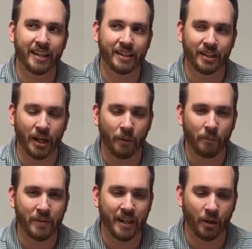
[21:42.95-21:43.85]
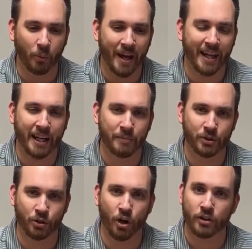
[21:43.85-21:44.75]
You know, in a way it comes
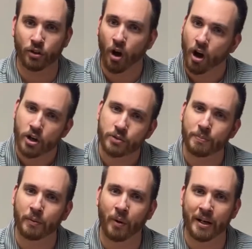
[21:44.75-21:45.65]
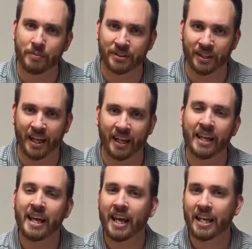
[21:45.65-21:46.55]
across harsh, but what He was saying,
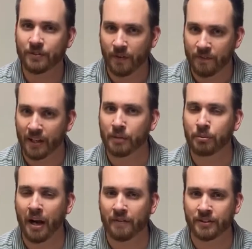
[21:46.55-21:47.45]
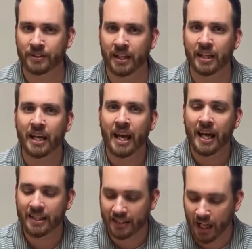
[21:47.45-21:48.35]
He's fulfilling prophecy.
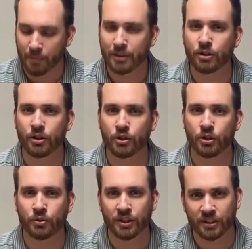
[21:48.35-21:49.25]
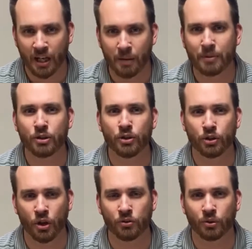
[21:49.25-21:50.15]
He's coming to the Jews. He's coming to the
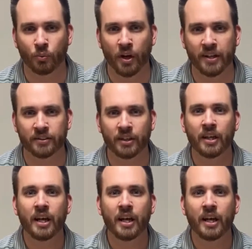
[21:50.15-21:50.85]
chosen ones.